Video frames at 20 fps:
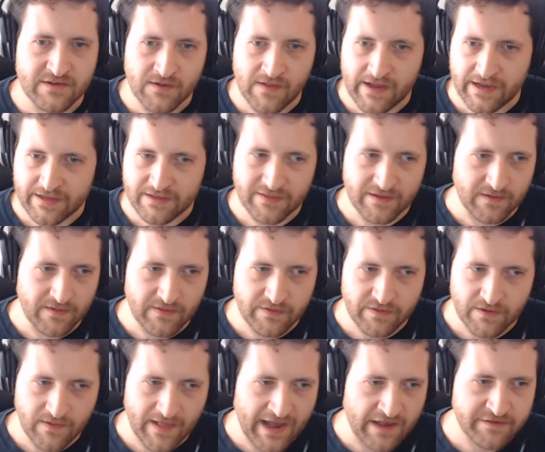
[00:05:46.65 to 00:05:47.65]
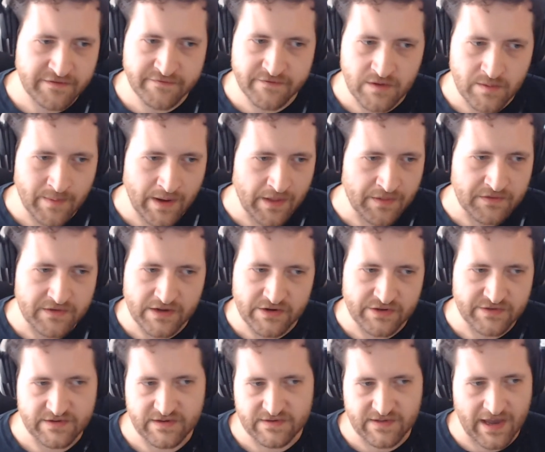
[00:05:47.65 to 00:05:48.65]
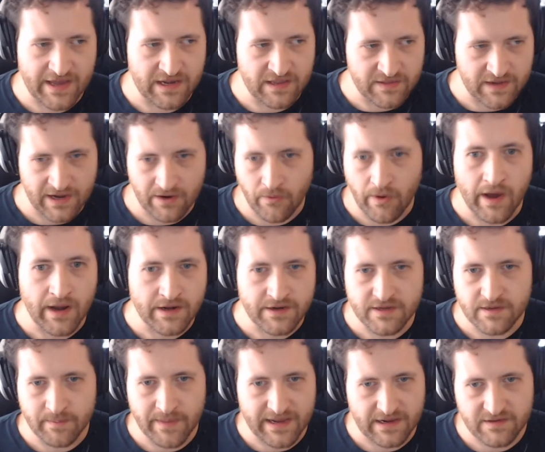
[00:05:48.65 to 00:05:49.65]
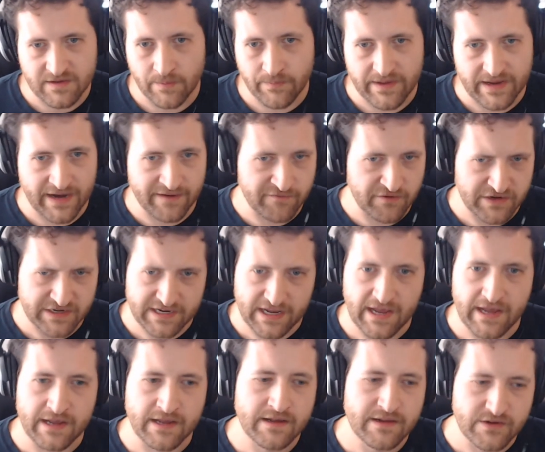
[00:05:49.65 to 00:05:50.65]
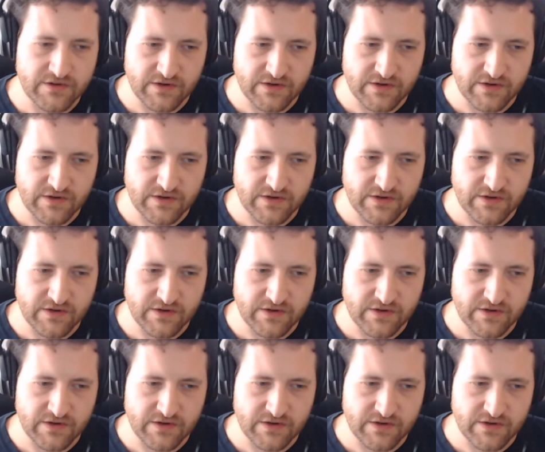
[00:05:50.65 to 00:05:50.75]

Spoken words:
So like the last few months, I just decided that I wanted to make something every day,